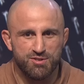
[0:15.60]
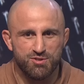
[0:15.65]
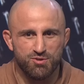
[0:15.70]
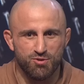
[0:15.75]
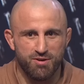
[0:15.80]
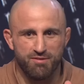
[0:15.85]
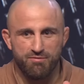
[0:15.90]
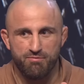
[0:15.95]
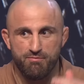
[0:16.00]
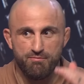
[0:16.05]

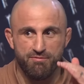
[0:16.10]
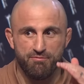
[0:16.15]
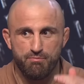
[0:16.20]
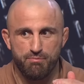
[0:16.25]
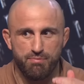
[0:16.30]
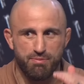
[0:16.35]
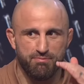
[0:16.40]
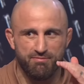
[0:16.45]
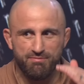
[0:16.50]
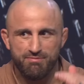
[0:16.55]
sort of,
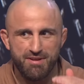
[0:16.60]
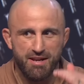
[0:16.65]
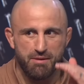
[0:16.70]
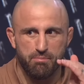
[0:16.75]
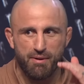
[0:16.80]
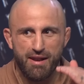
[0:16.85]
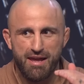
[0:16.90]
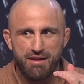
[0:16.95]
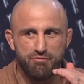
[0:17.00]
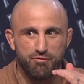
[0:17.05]

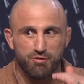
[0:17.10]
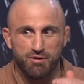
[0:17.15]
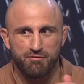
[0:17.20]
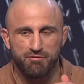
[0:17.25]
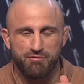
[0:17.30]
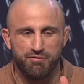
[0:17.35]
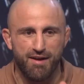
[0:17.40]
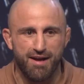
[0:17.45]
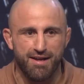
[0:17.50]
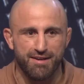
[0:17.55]
playful and
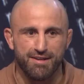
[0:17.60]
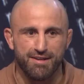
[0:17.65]
fun.